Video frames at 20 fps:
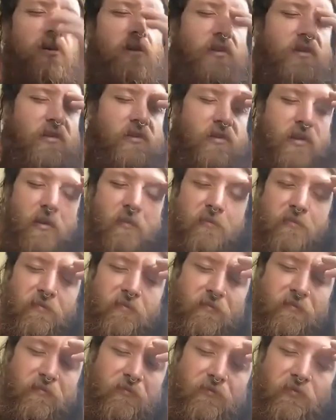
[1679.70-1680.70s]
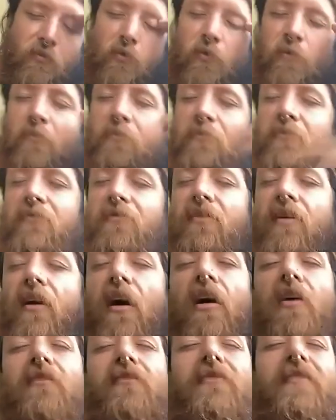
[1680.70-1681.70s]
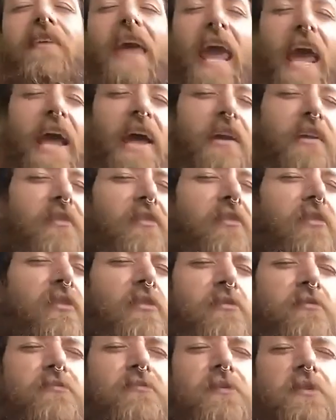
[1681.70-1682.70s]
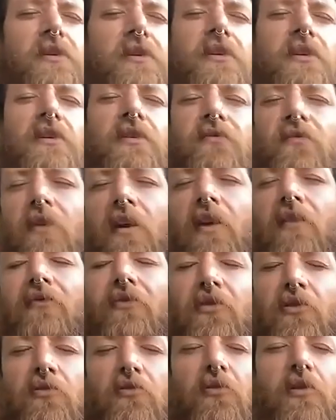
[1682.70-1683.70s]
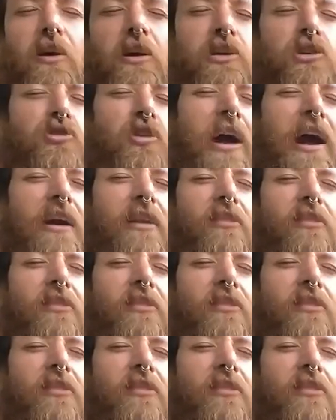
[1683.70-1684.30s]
some forms of cancer if you contract the